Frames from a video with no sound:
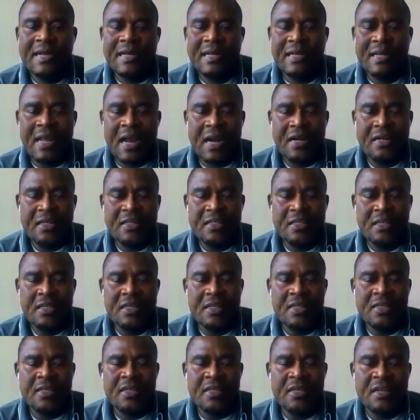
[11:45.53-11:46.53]

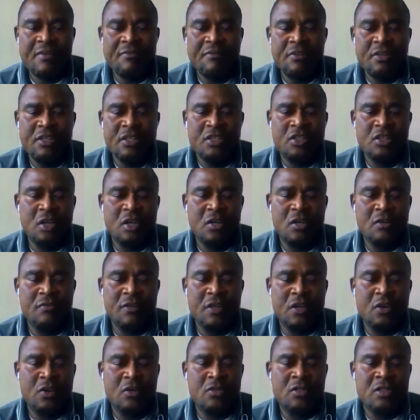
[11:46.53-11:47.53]
Clarity in the definition of
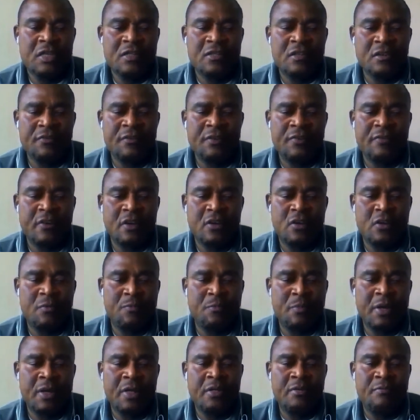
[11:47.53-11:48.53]
the concept of
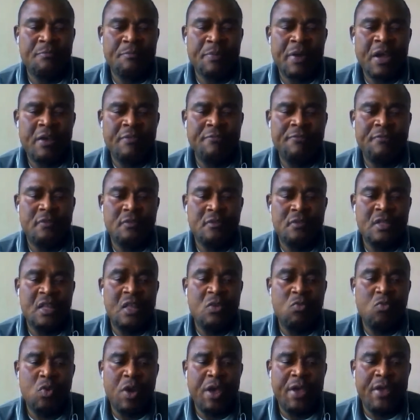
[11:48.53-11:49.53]
development paves
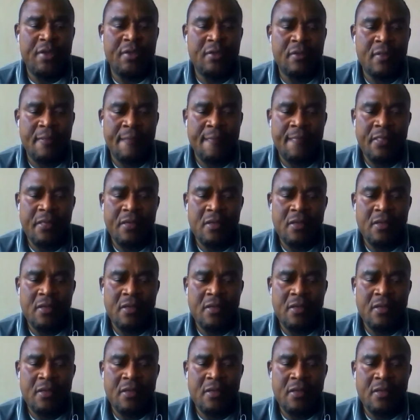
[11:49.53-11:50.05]
the way